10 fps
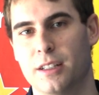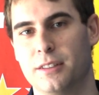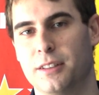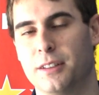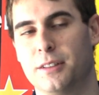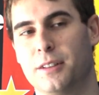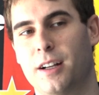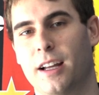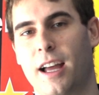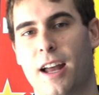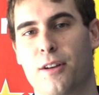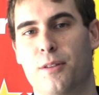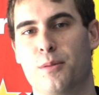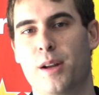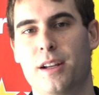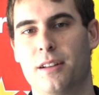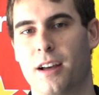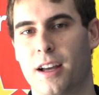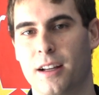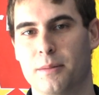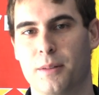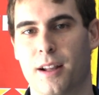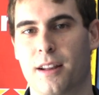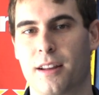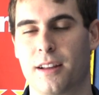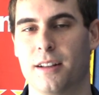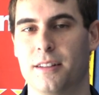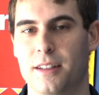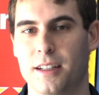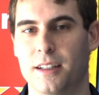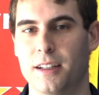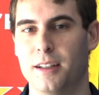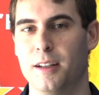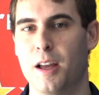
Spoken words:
So I had a great time with Contiki.